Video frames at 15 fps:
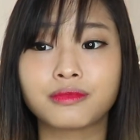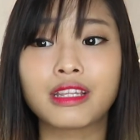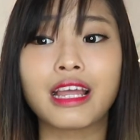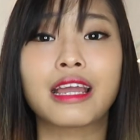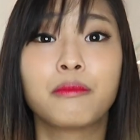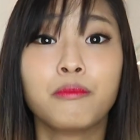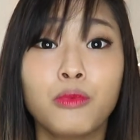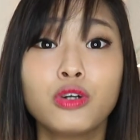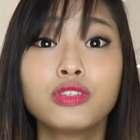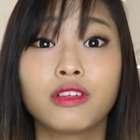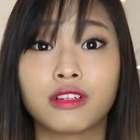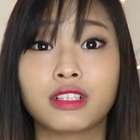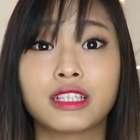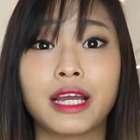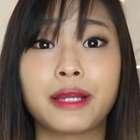Like most
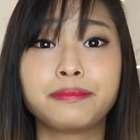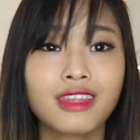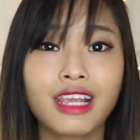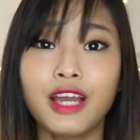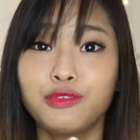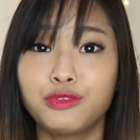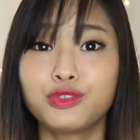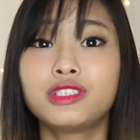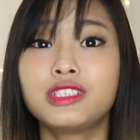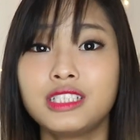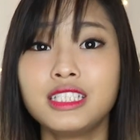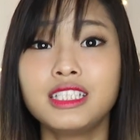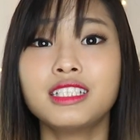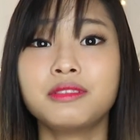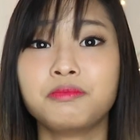of the time, I have to
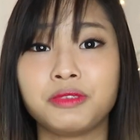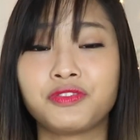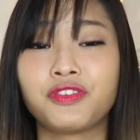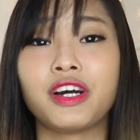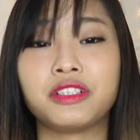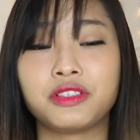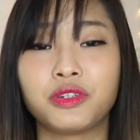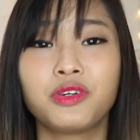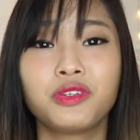see it before I know,